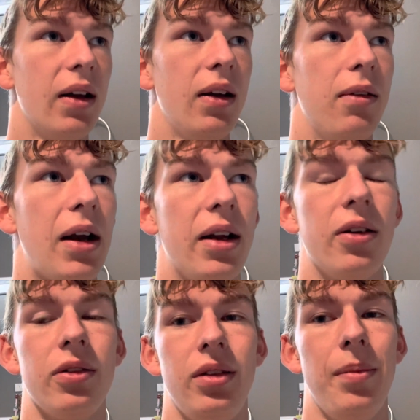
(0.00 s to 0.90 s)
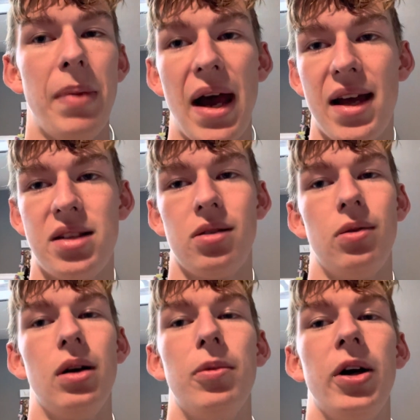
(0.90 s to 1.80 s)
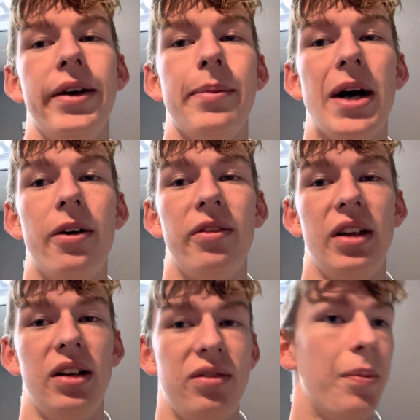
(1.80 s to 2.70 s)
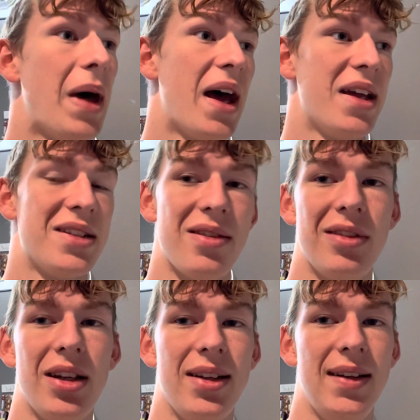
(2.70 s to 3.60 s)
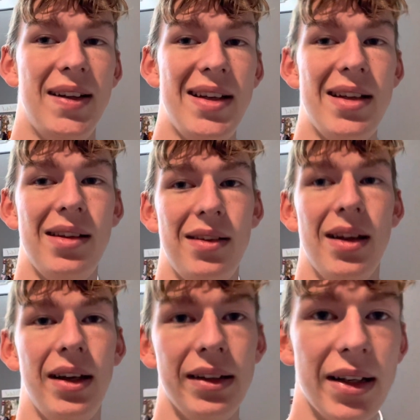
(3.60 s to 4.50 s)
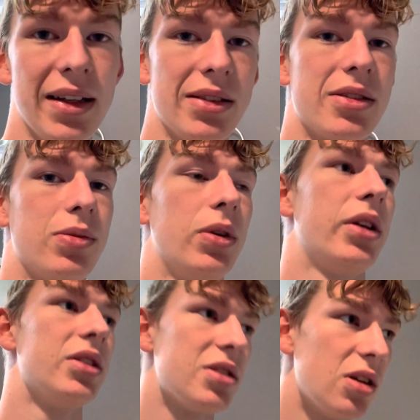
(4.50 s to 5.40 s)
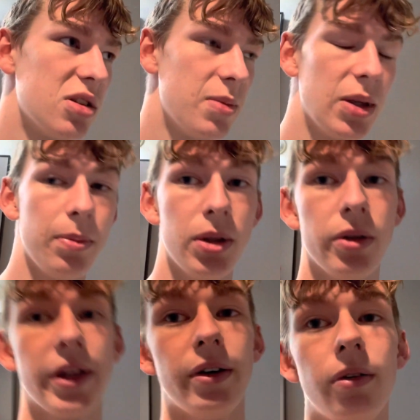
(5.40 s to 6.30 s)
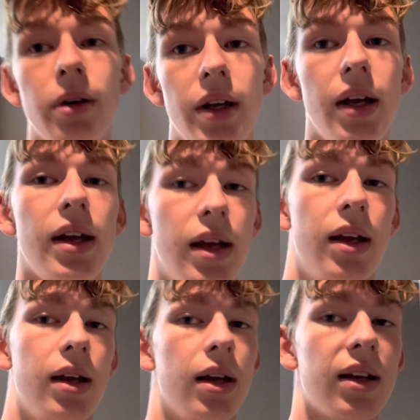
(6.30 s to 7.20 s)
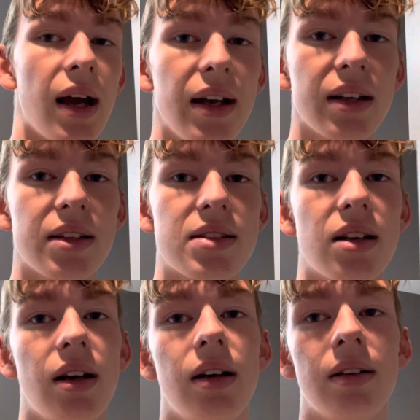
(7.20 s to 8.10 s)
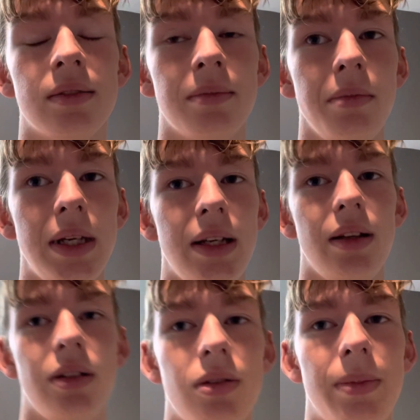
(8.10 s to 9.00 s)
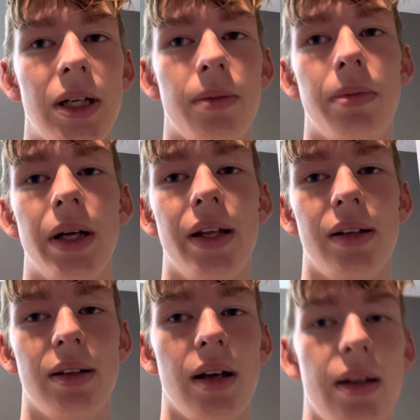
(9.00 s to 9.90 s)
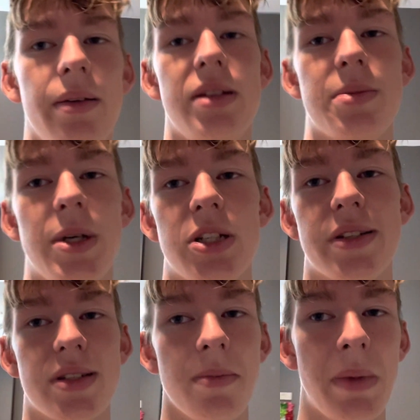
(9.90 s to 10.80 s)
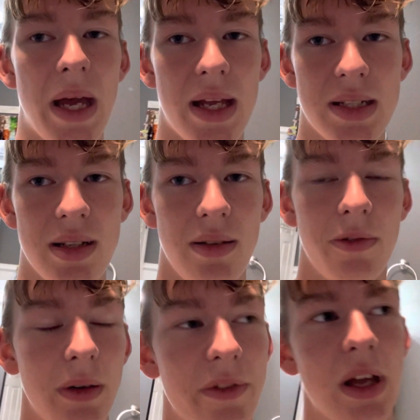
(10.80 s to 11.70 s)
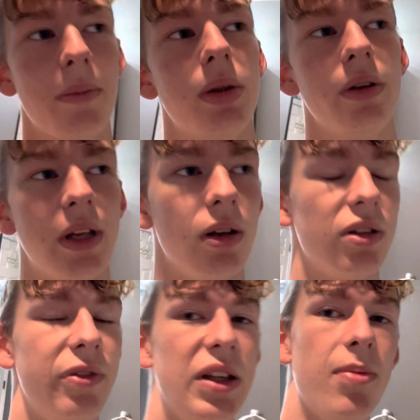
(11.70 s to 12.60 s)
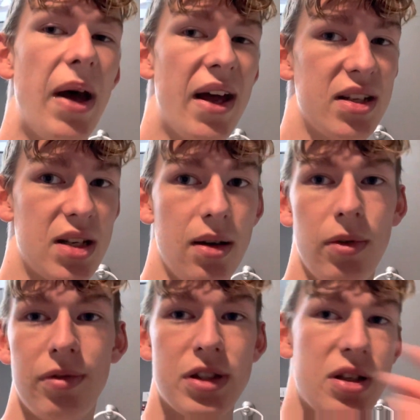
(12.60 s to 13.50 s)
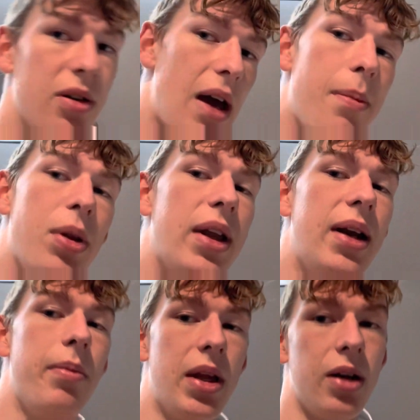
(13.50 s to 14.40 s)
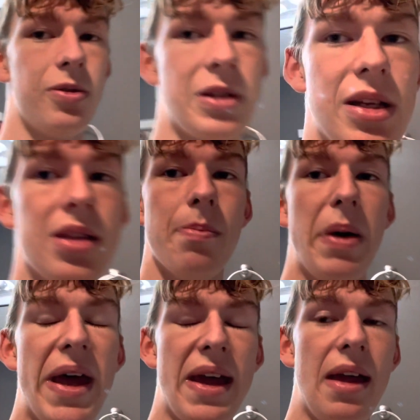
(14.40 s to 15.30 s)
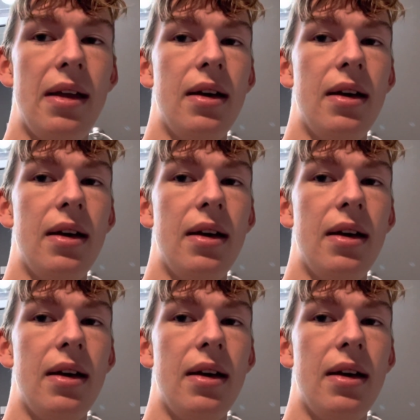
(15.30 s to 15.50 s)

Right now, the bass are what I'm worried about, and if the bass have nothing to eat, that's what concerns me. The bluegill kind of concerned me a little bit, but not as much as the bass. If we've got bluegill to feed the bass, and we've still got plenty of minnows in the pit